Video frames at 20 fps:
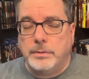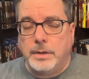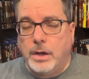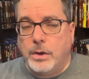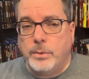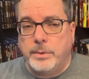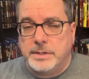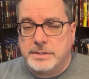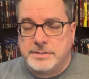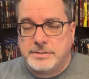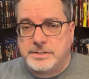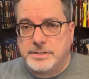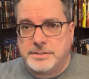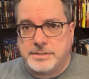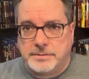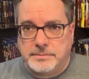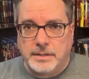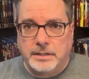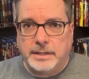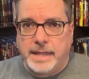Oh, it's
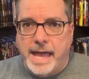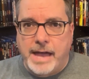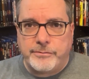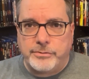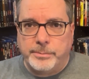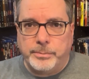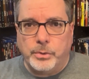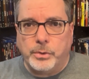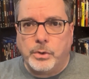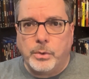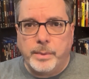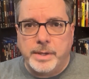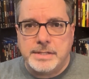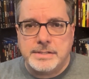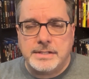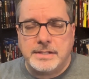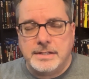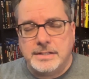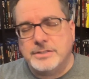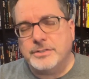just a laughable
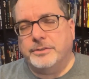coincidence.